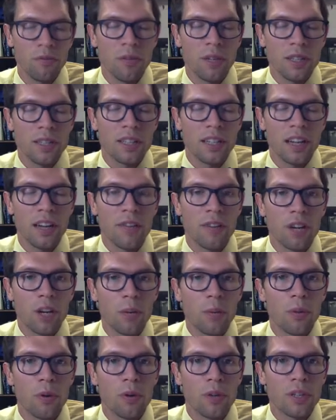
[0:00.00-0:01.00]

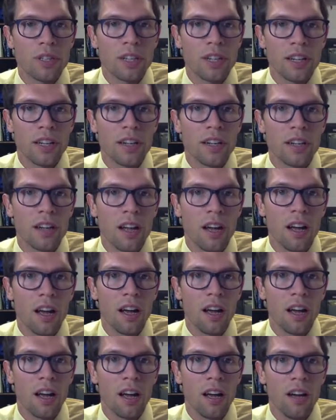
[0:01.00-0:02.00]
significant portion
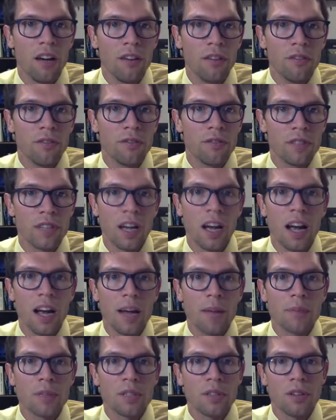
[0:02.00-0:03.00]
of
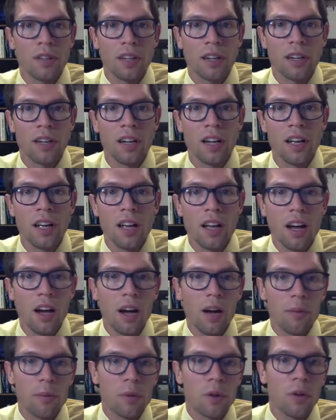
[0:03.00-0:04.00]
time. So they're
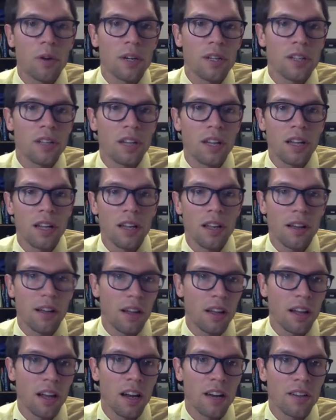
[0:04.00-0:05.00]

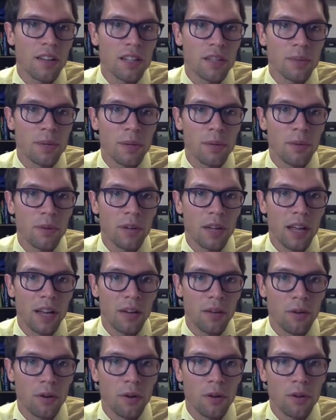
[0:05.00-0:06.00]
a lot of these people
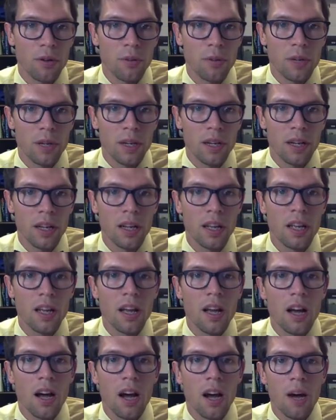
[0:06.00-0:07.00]
can grow to be
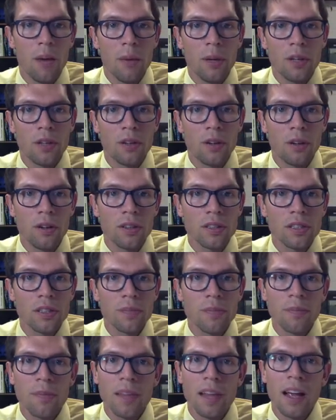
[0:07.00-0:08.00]
adults.
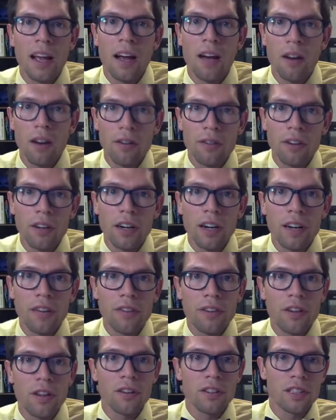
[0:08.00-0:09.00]
However,
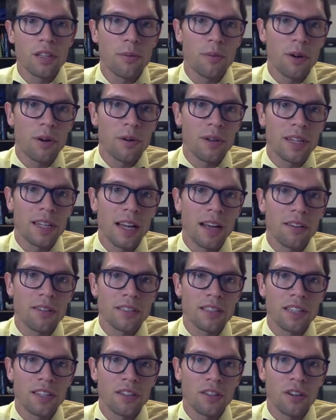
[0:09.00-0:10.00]
if you know someone with
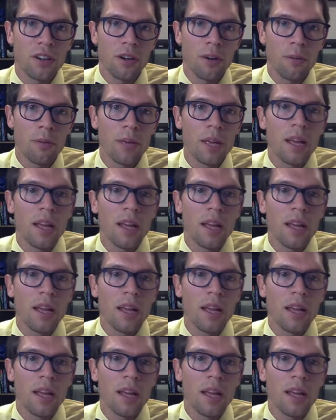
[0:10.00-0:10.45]
Down syndrome,